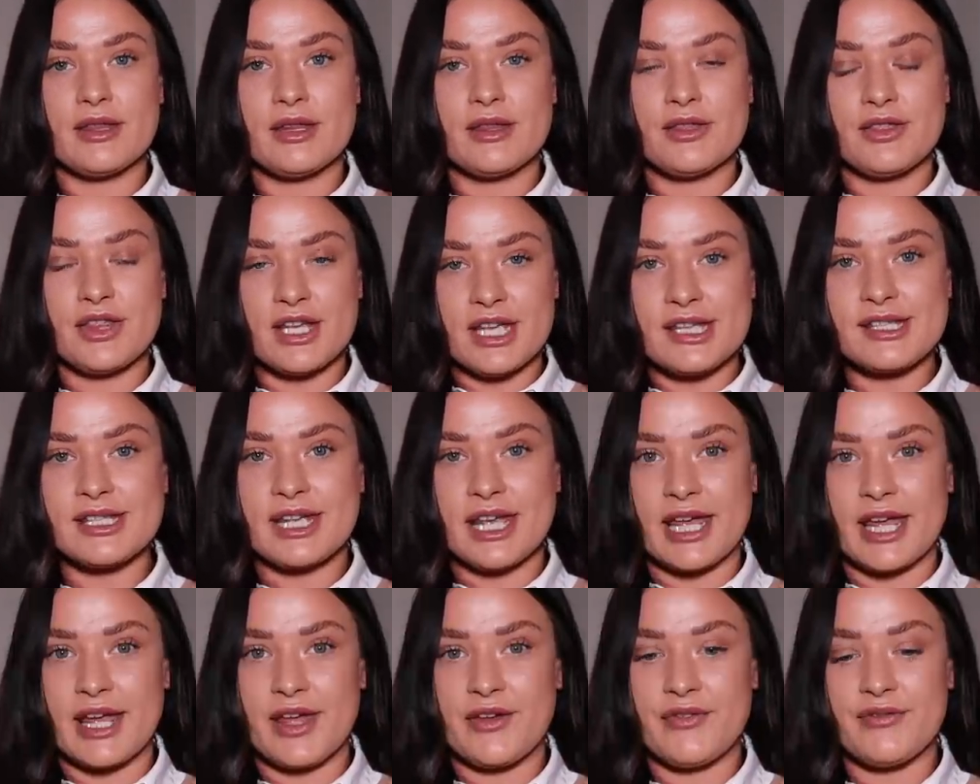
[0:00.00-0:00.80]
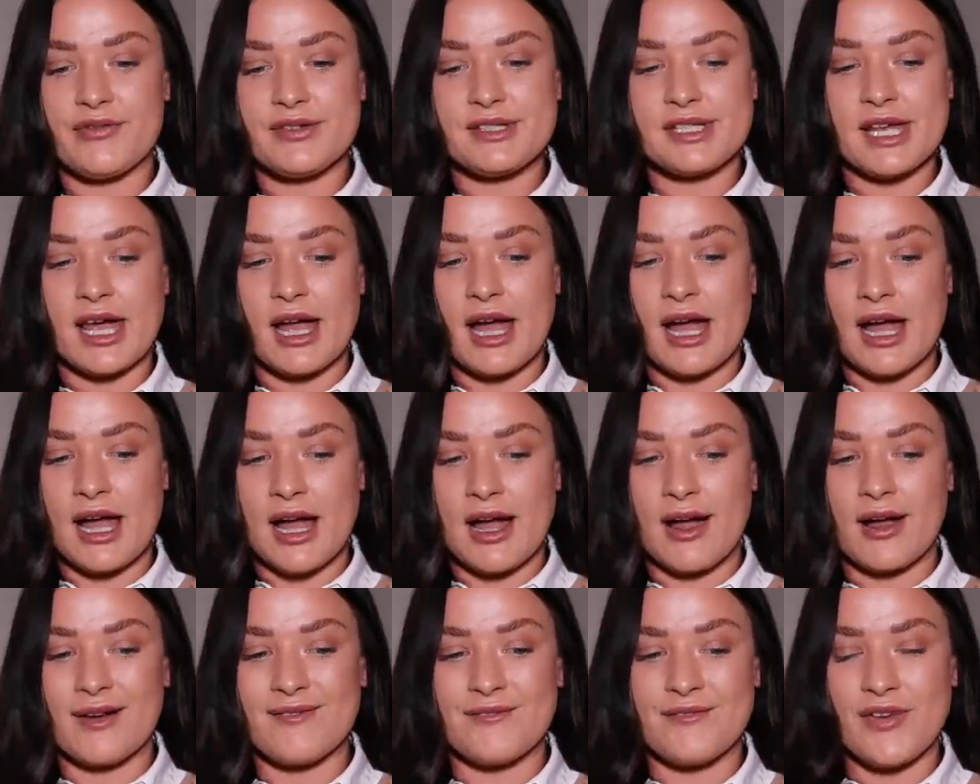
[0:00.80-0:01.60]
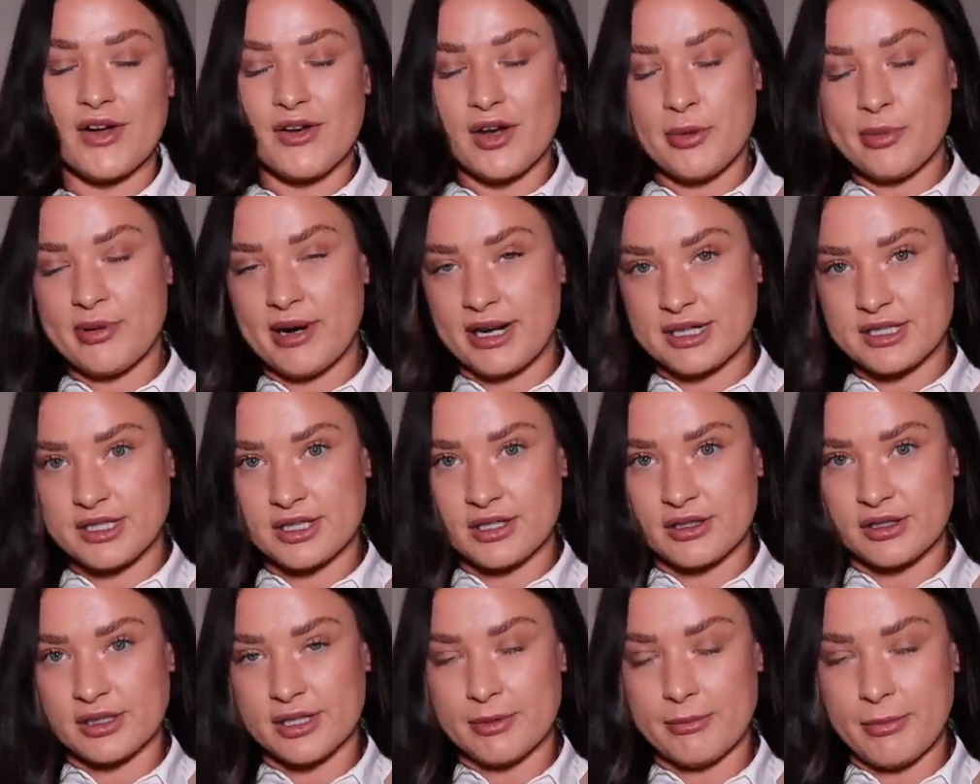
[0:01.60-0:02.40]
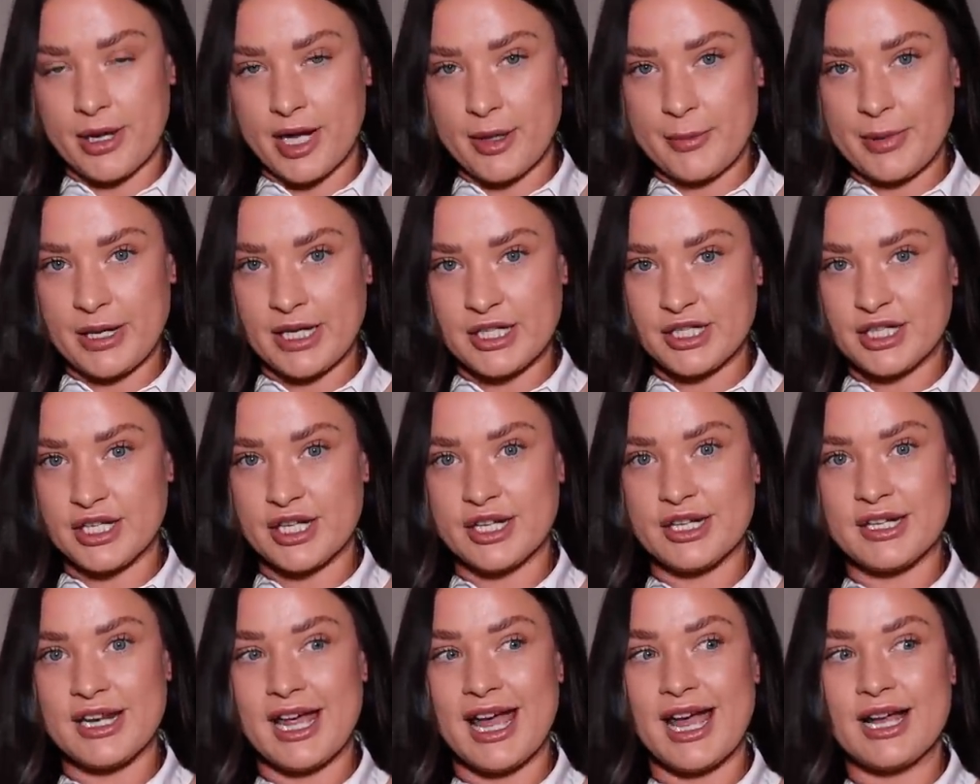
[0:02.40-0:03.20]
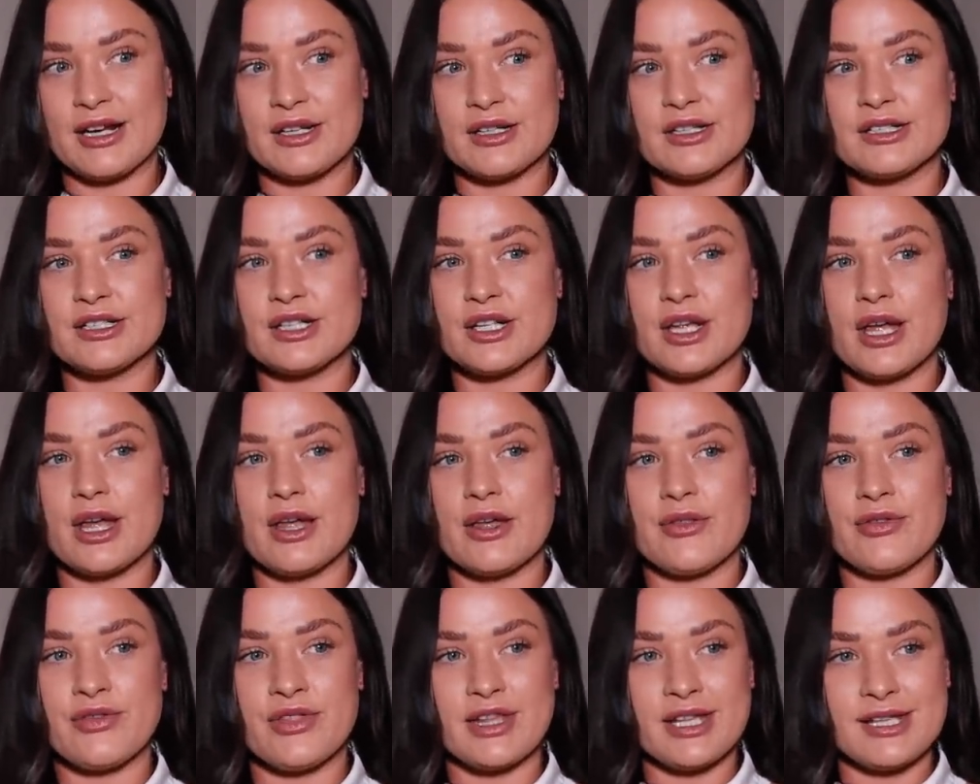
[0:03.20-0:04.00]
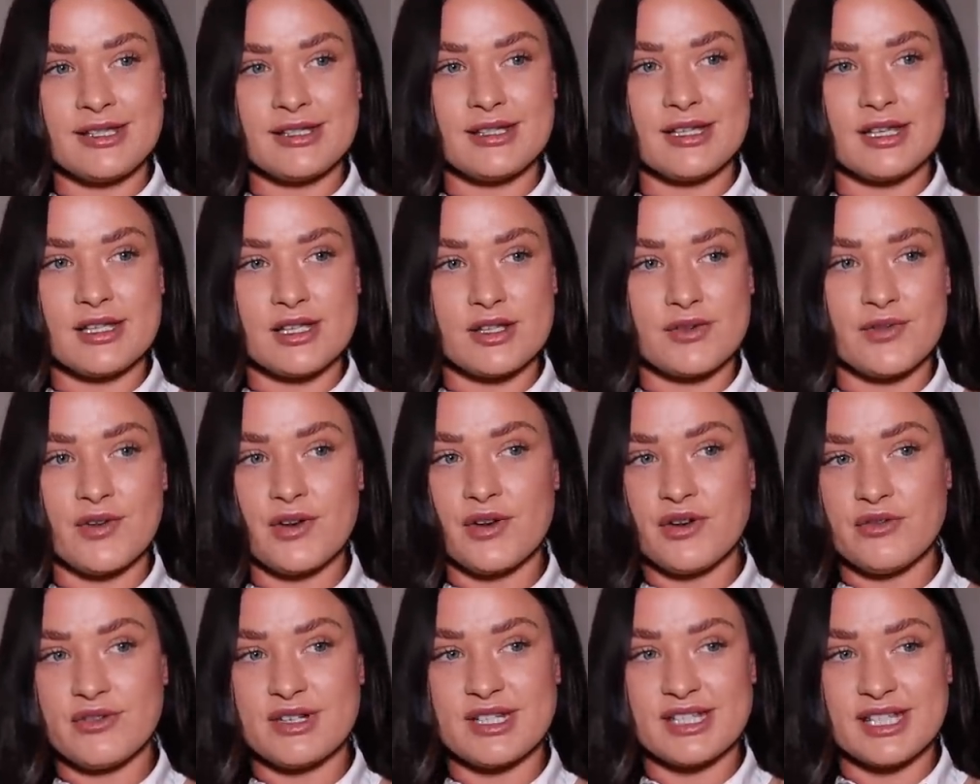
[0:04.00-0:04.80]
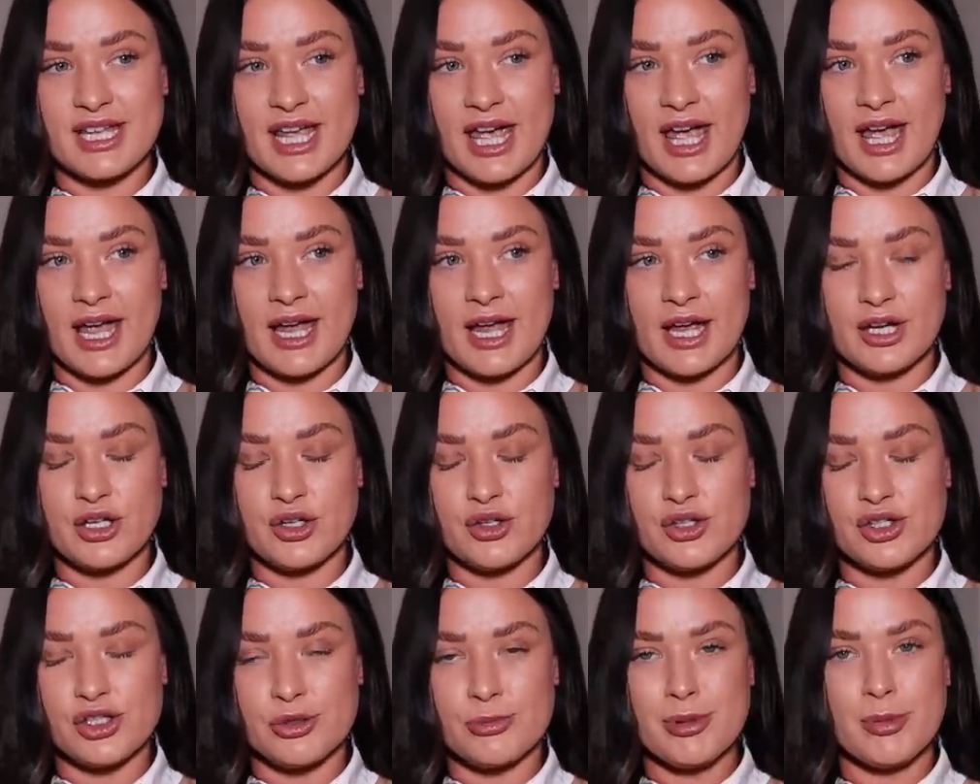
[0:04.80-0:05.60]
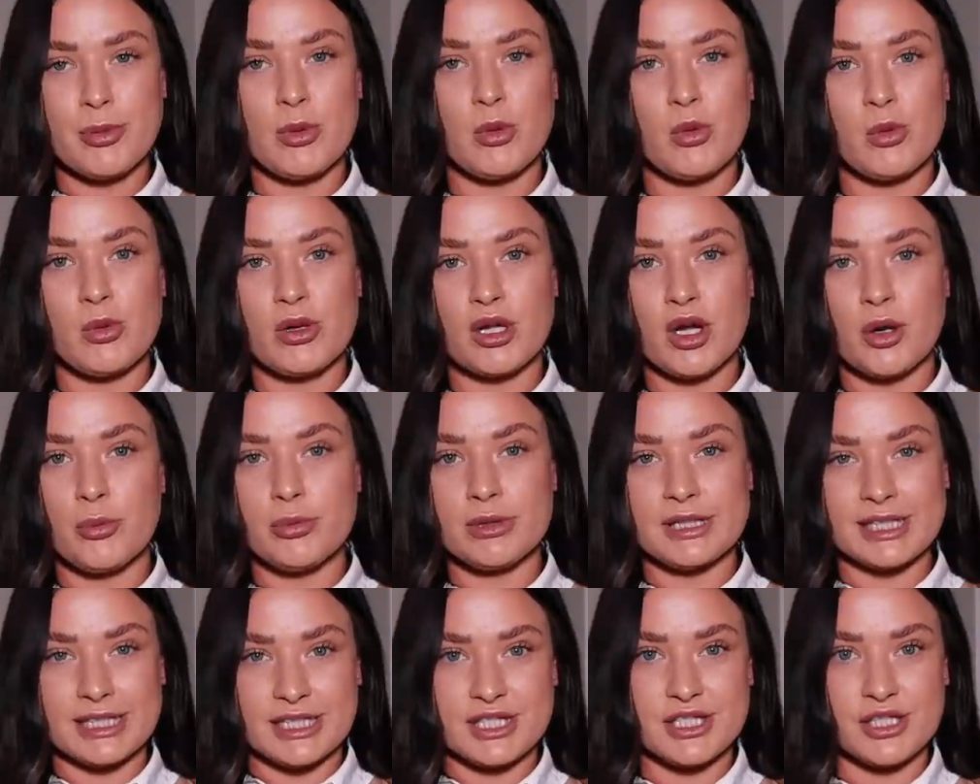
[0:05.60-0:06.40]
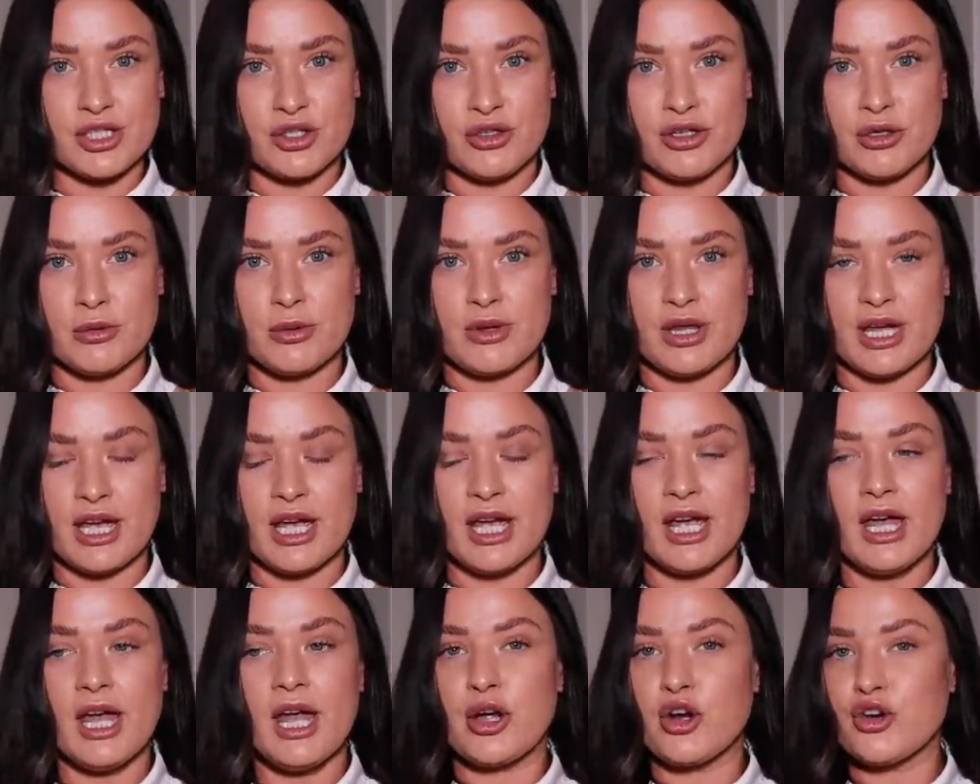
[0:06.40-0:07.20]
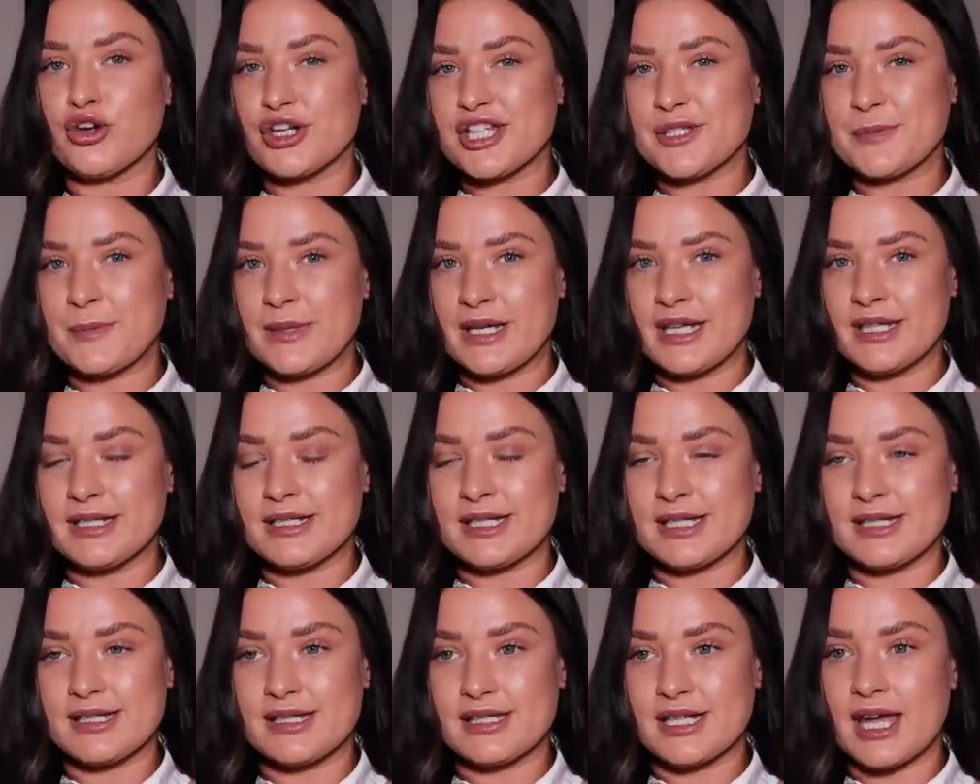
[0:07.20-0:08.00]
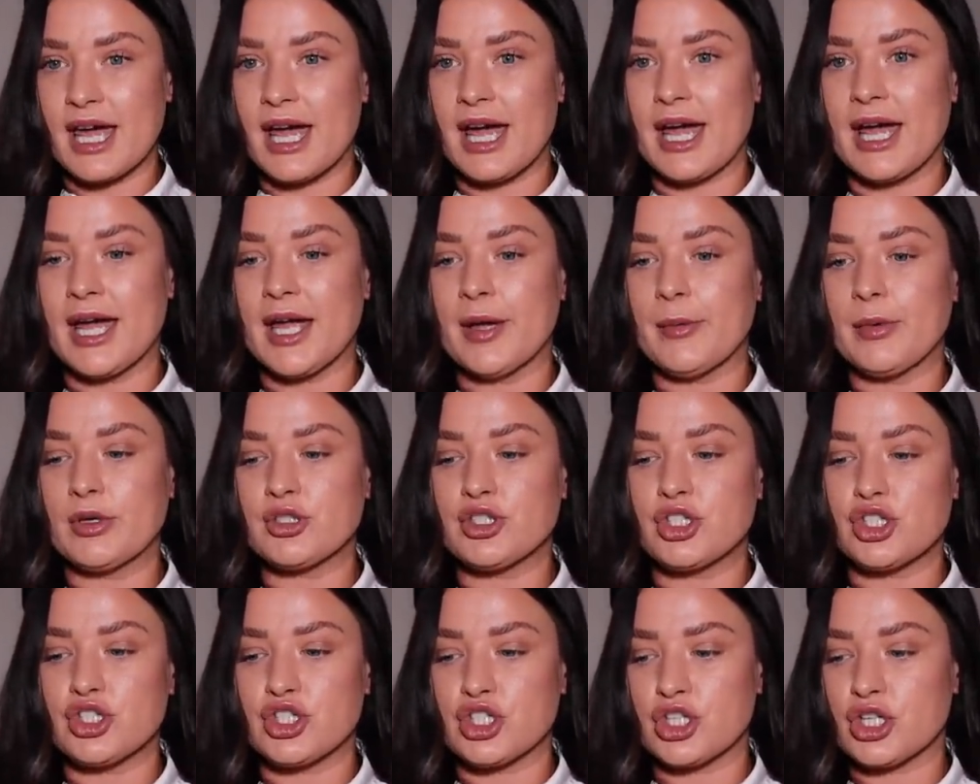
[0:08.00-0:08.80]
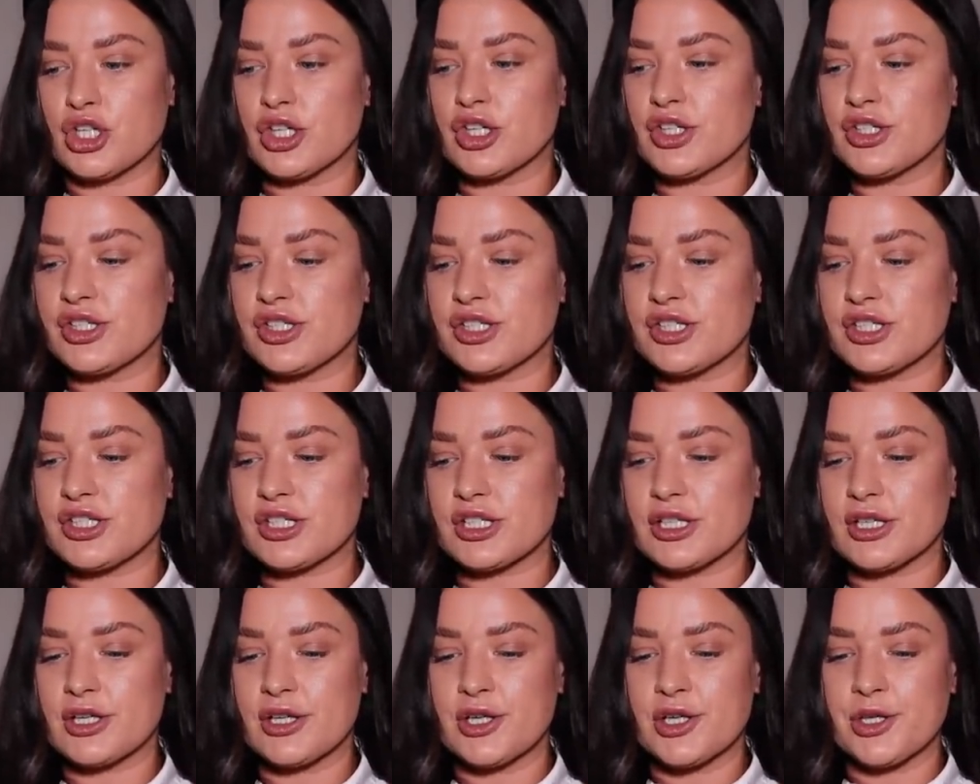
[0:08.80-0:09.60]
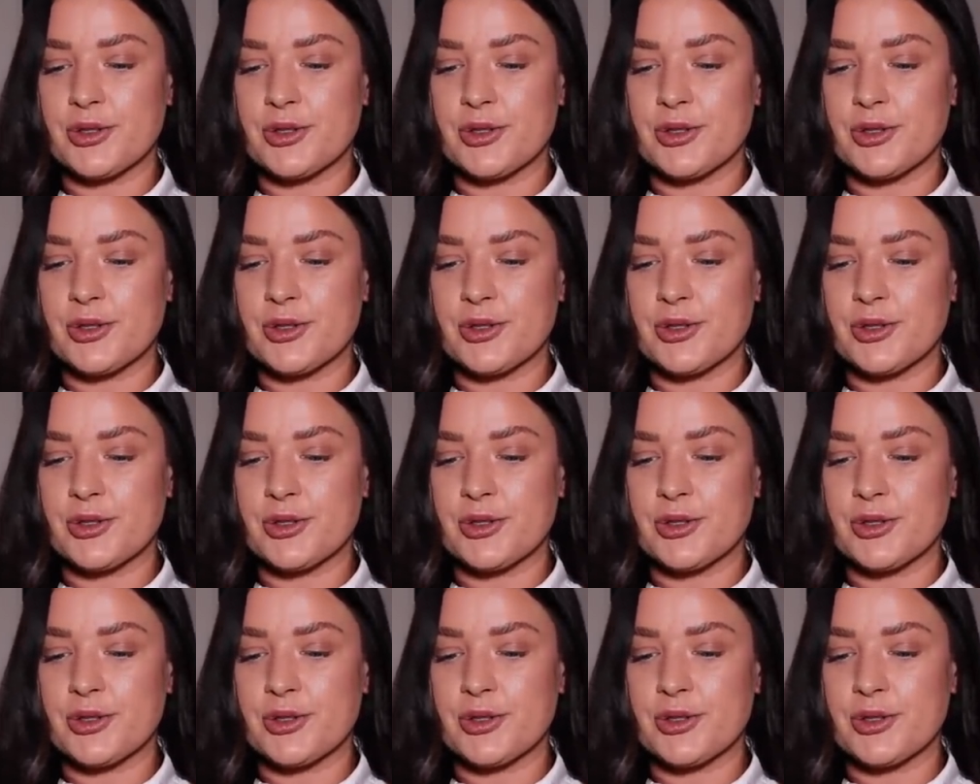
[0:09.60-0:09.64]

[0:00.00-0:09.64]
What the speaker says: these gifts are very practical in my opinion, and this is very risque. I know some people will completely disagree with it, and Christmas is a time to just